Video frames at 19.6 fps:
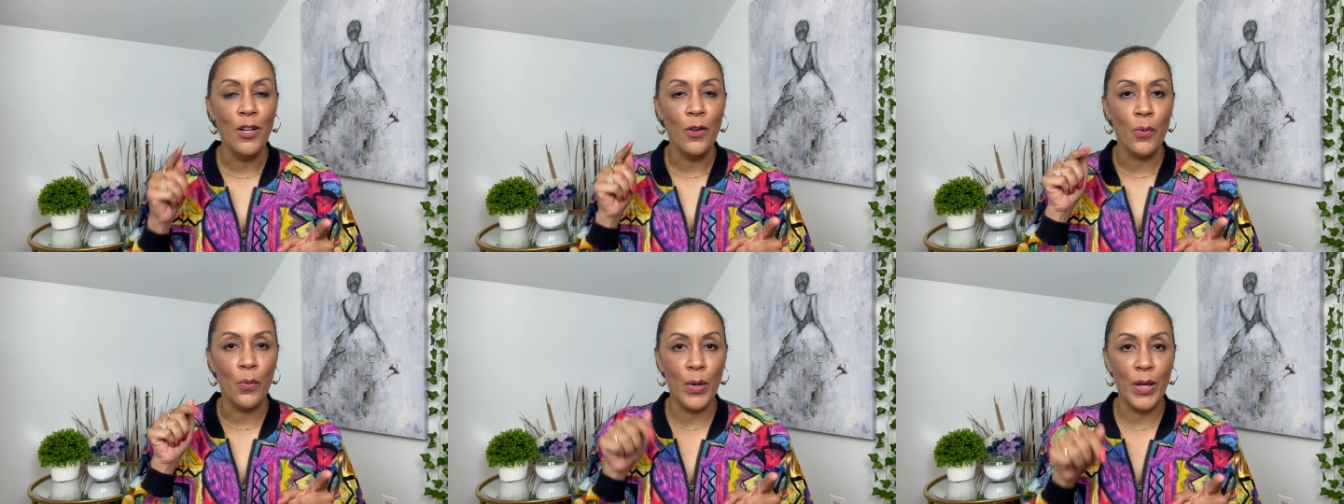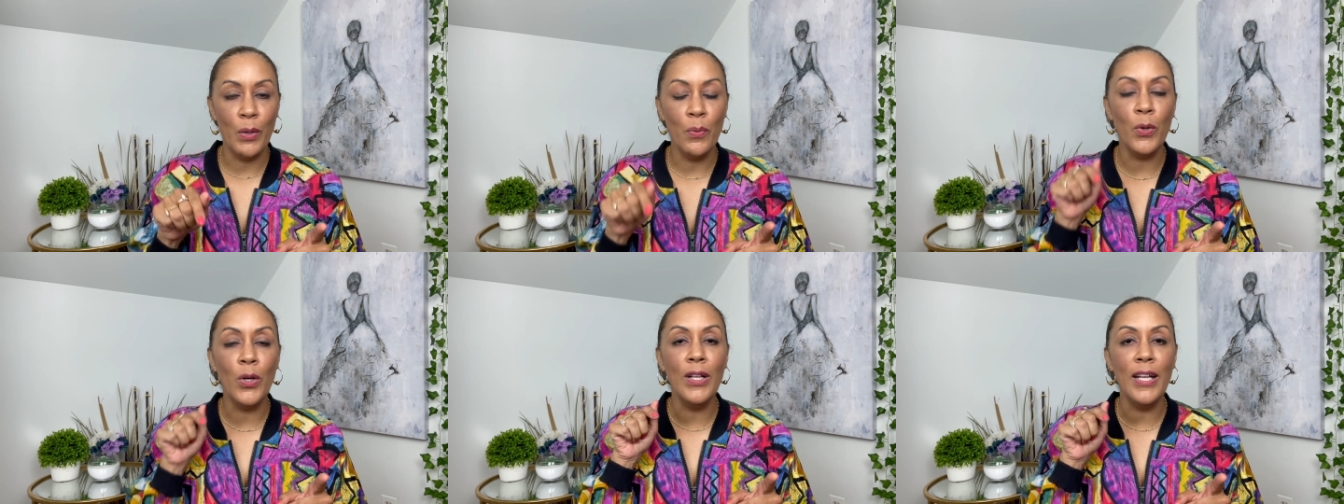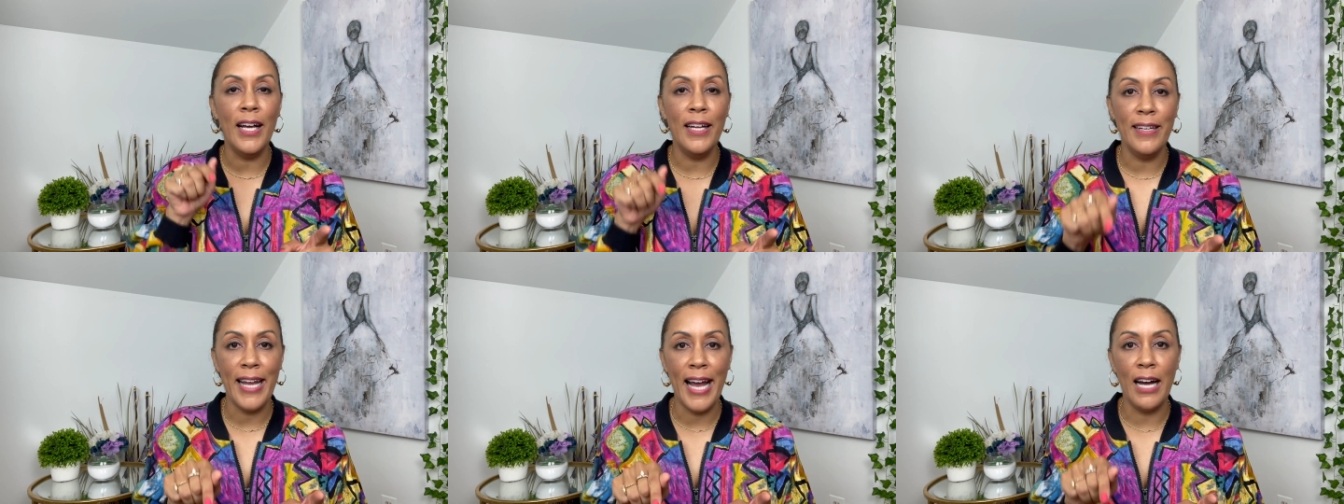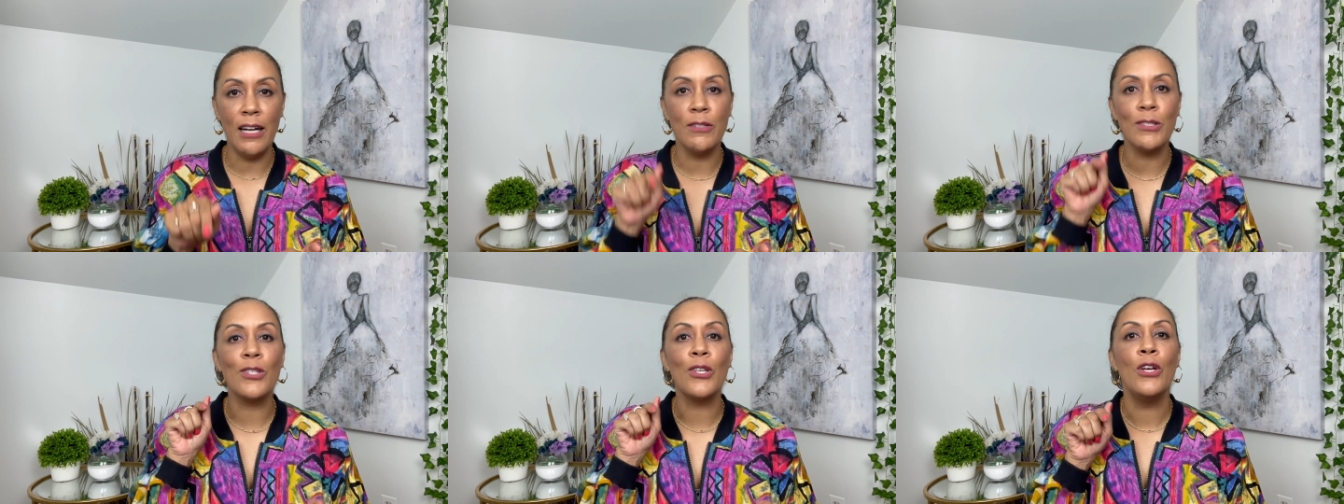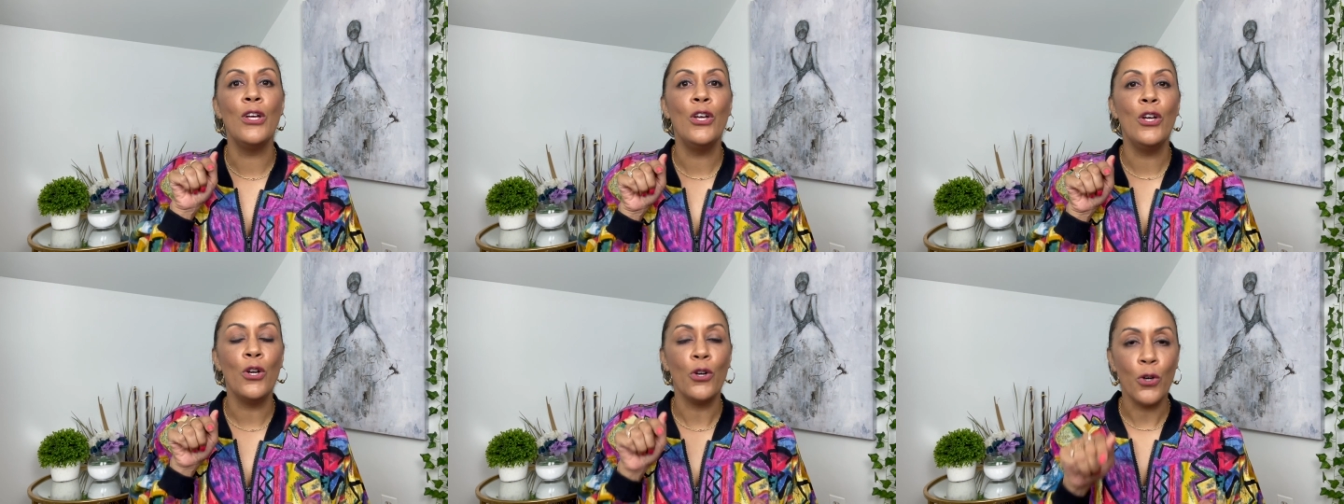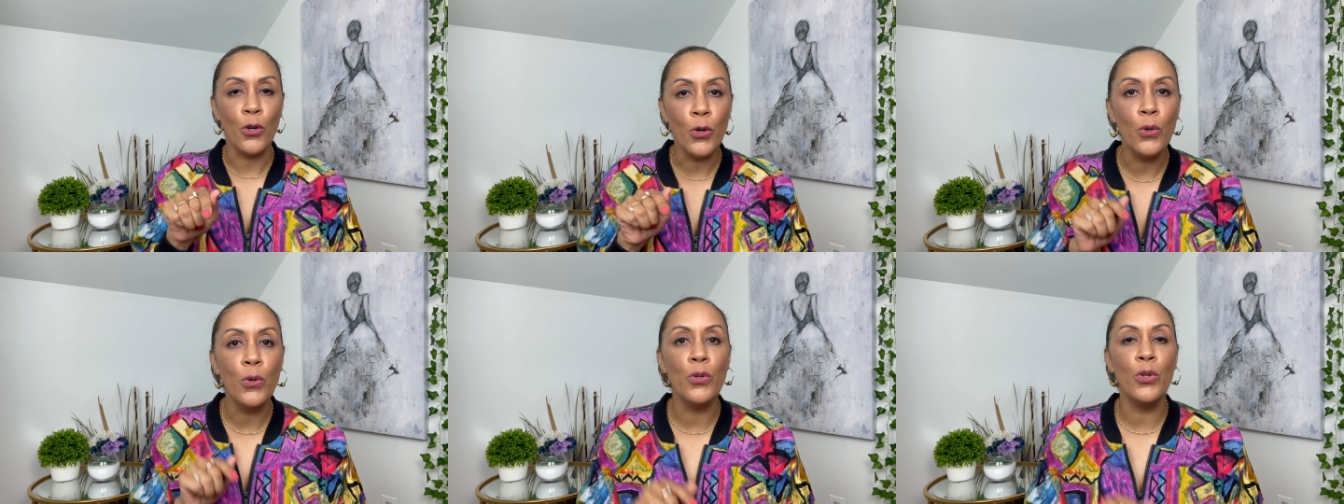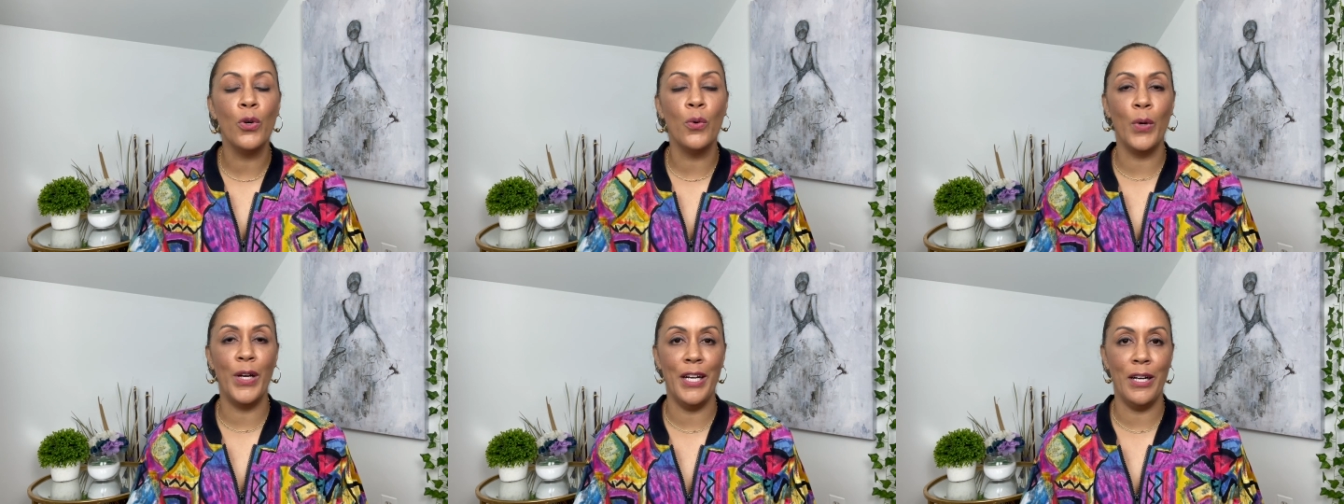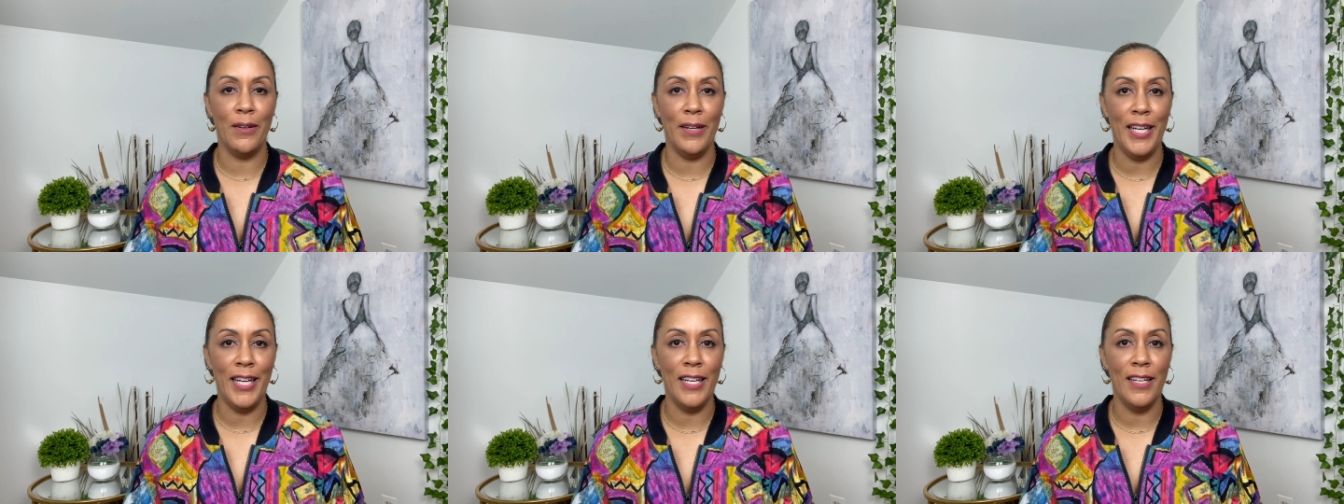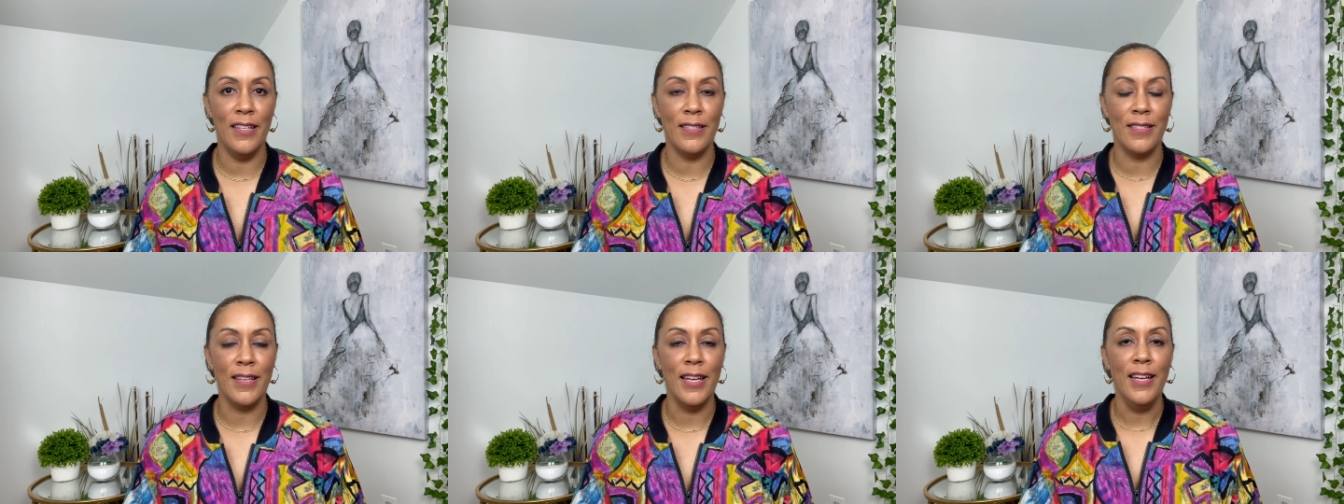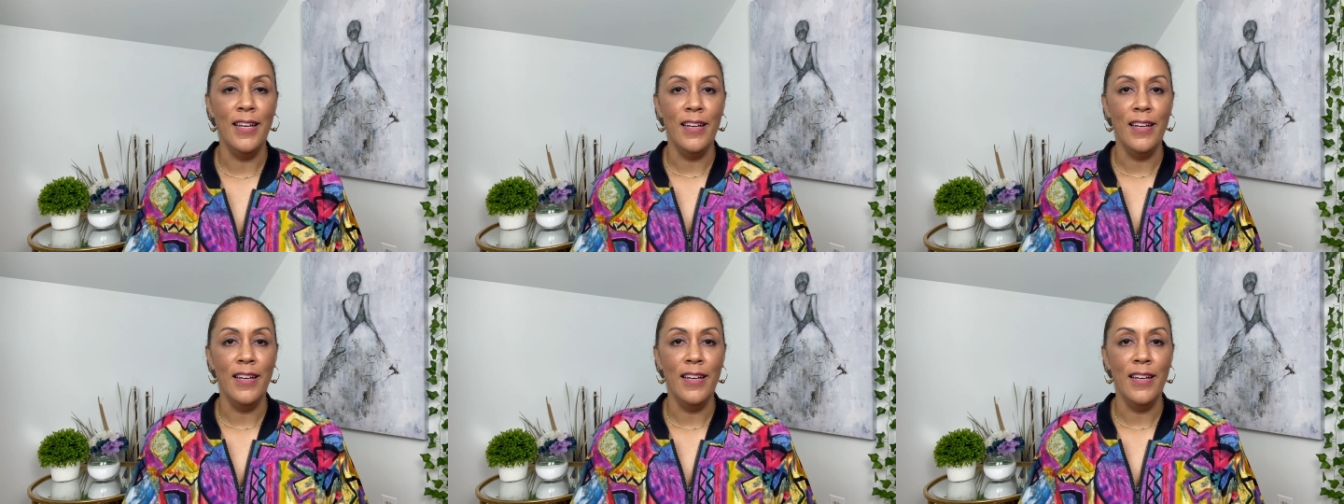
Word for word: we will announce who the winner is.